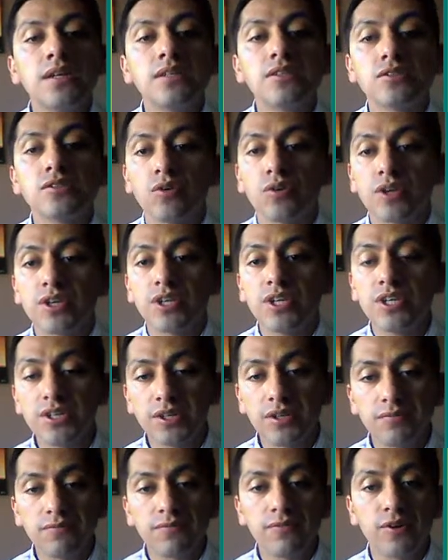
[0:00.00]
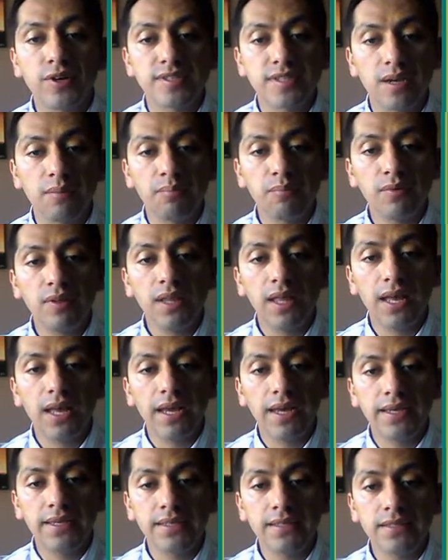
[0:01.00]
So here, for example,
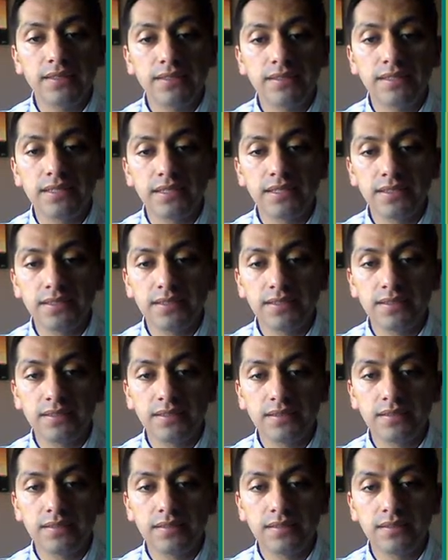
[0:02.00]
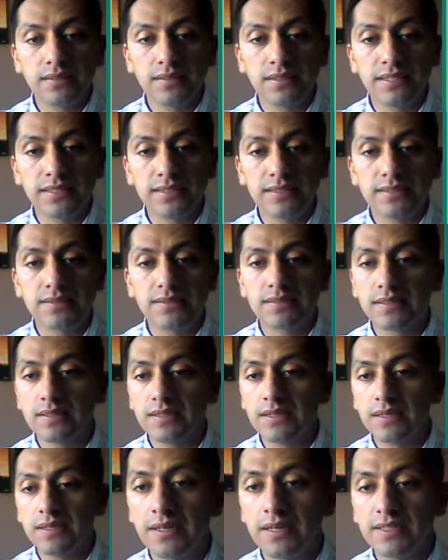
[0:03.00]
I did this
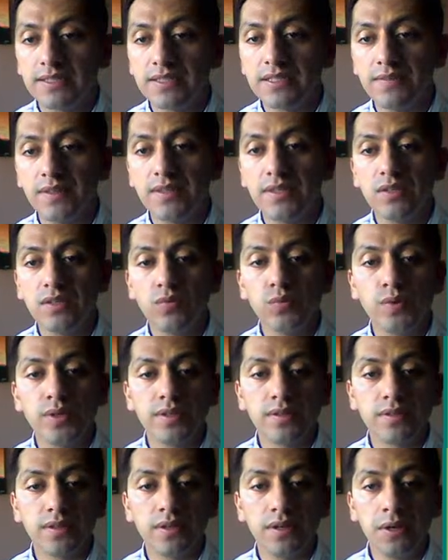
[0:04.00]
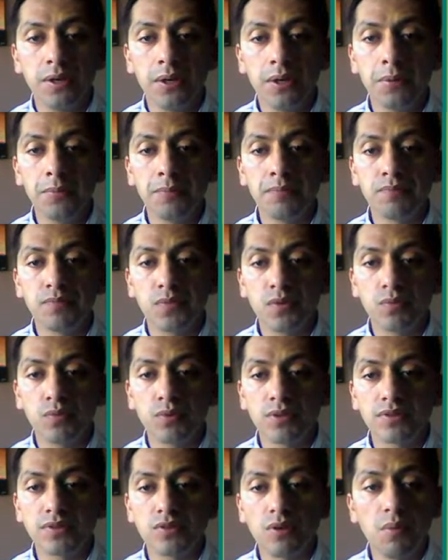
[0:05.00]
activity with
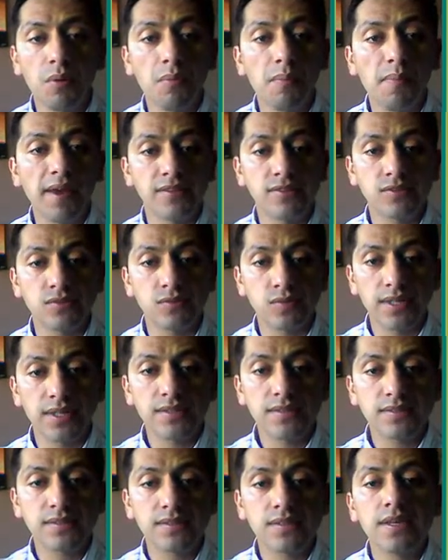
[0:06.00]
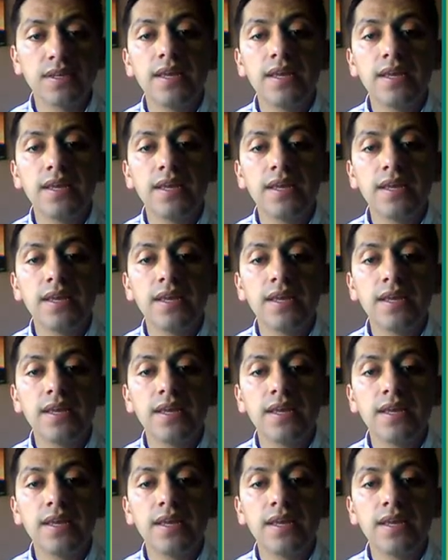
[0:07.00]
some of my students.